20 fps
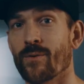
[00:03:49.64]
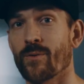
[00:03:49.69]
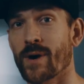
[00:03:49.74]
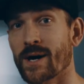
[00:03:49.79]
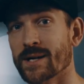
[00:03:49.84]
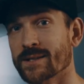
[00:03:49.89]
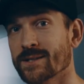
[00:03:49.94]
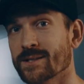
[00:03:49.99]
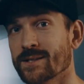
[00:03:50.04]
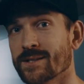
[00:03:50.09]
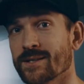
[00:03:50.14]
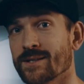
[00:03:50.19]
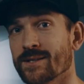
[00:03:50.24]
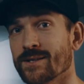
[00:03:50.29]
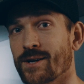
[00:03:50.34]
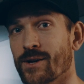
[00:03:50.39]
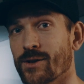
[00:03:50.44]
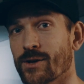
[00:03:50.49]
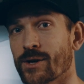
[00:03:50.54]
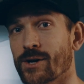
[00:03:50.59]
rust
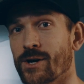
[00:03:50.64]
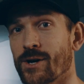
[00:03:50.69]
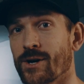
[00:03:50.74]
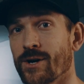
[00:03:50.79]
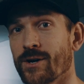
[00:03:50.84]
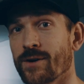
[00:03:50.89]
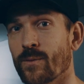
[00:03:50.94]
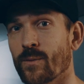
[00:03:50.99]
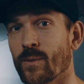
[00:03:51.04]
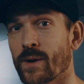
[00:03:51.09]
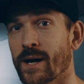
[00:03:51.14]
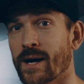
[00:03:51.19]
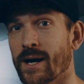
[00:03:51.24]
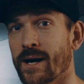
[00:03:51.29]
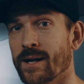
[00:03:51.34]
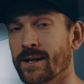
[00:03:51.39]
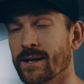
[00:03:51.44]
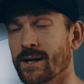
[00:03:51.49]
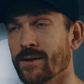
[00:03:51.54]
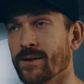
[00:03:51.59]
on the car. We
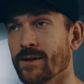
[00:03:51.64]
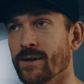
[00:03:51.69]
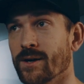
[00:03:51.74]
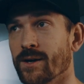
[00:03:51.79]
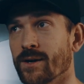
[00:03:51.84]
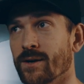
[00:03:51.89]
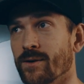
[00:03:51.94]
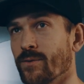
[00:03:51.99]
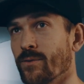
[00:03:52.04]
got it on the